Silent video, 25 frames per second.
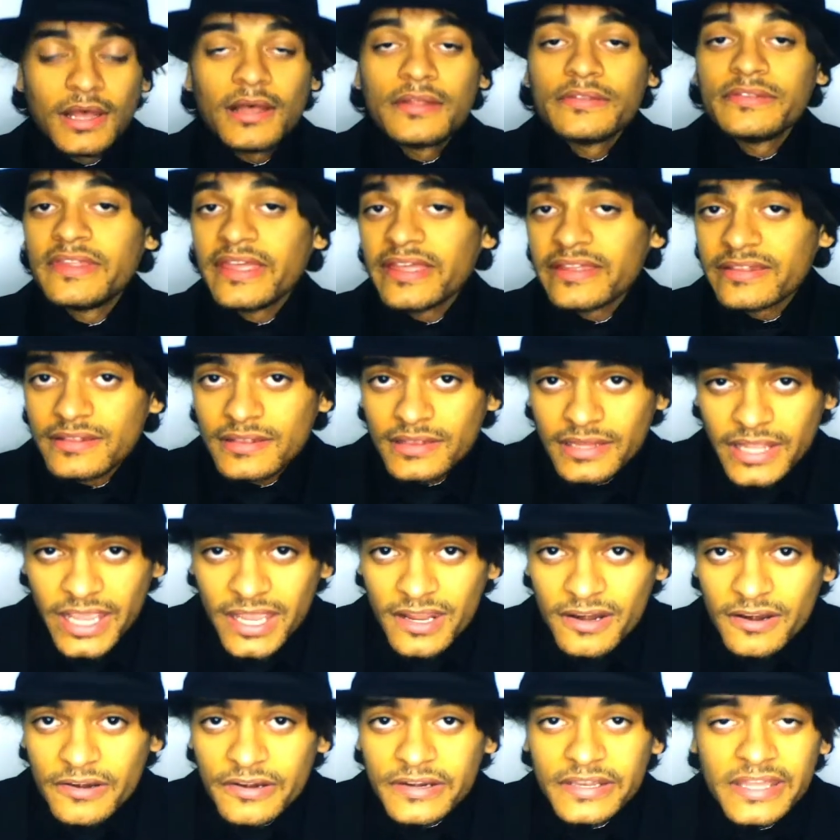Then
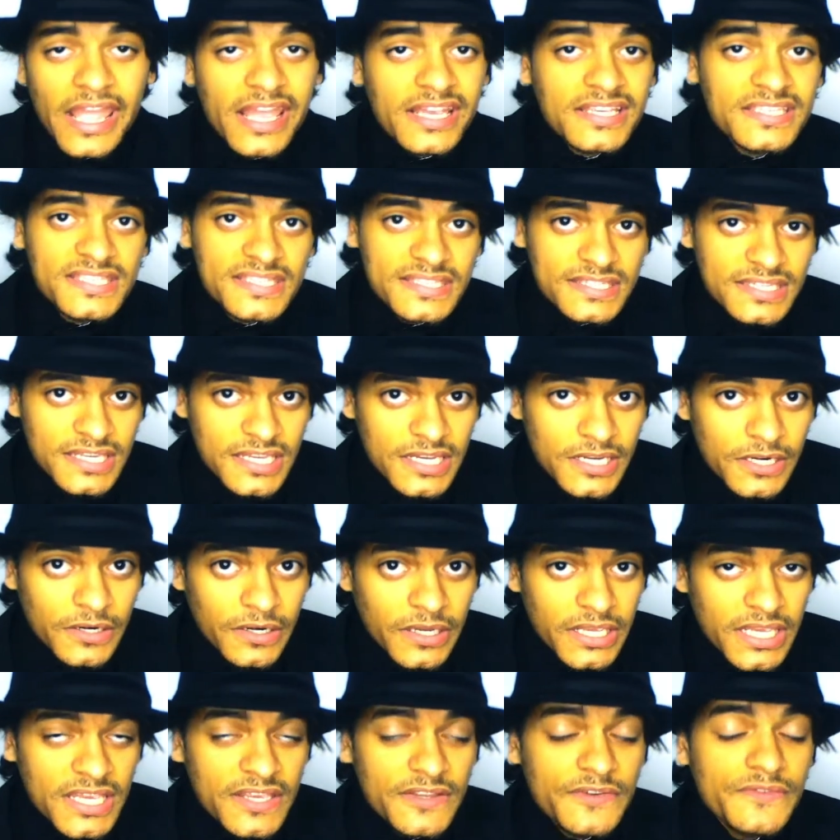later next year
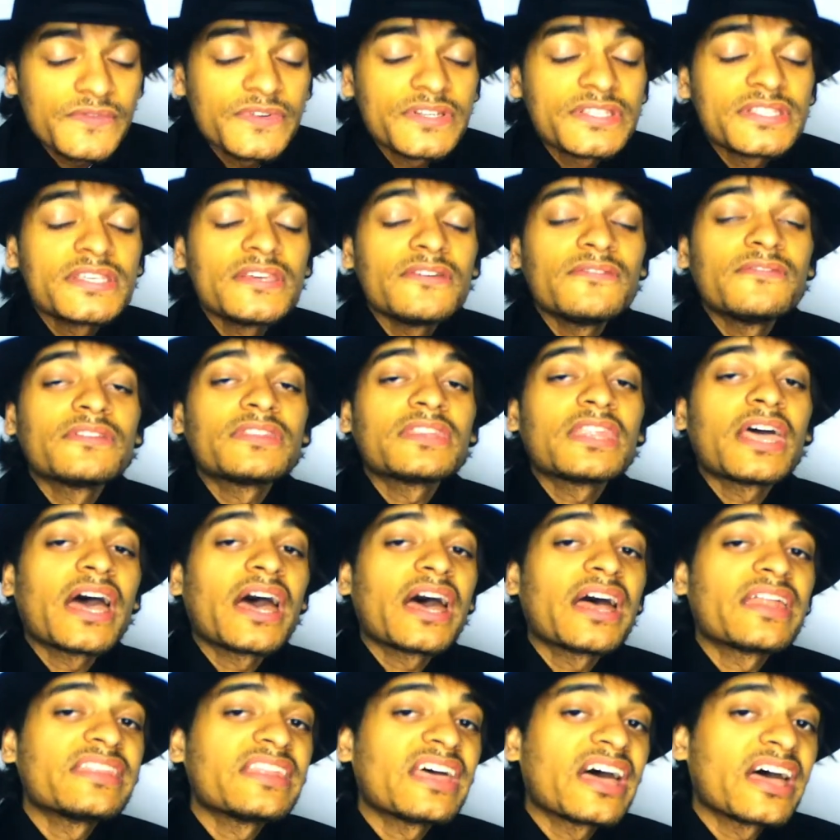he received
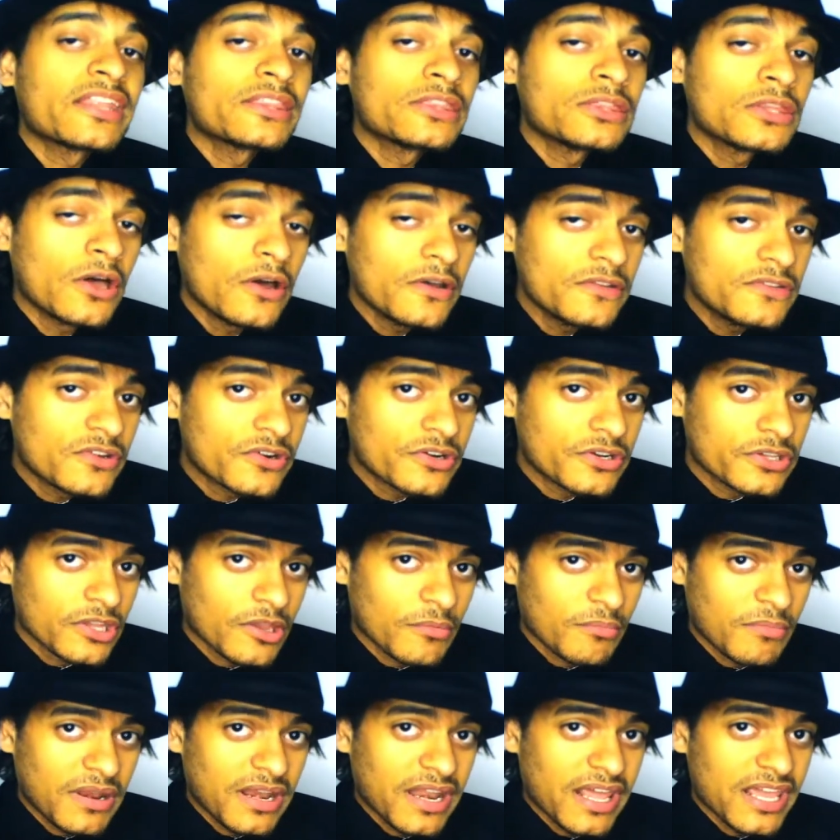another
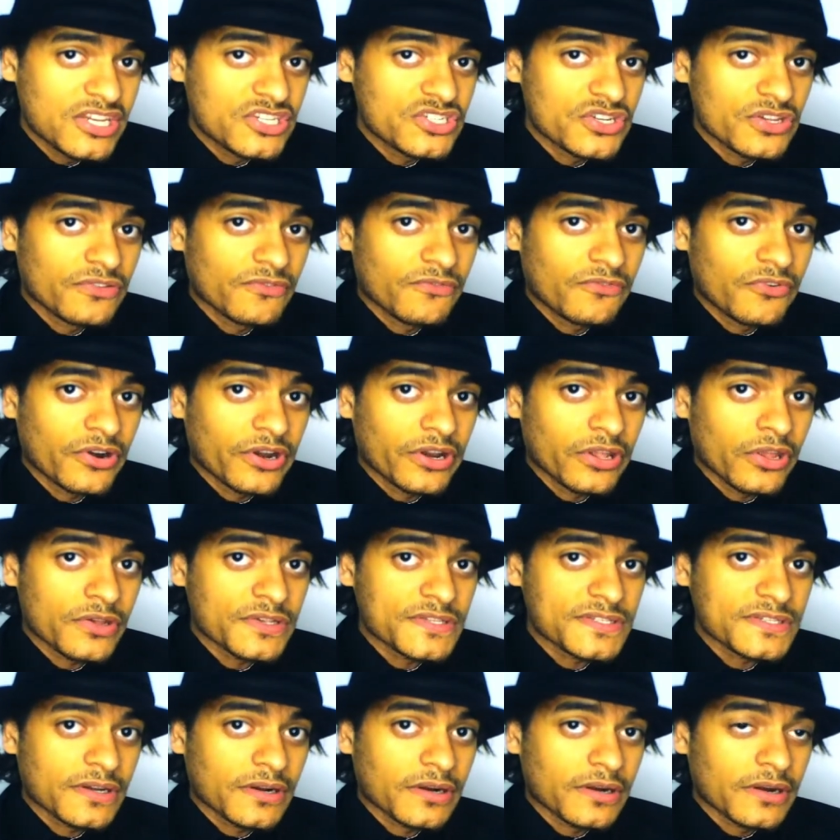nomination for an
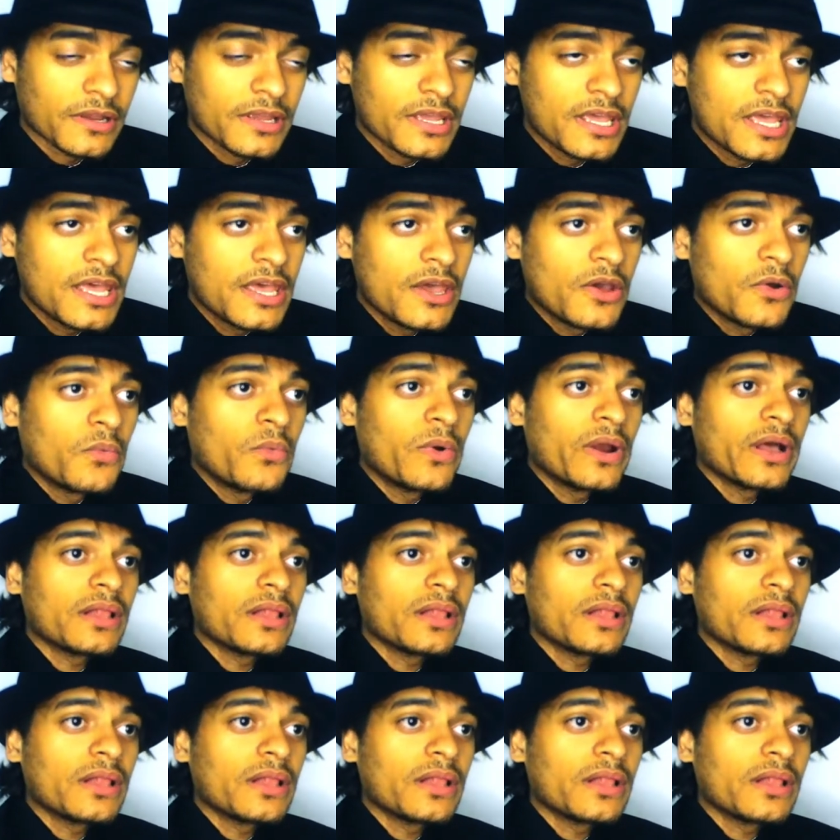Oscar. Well,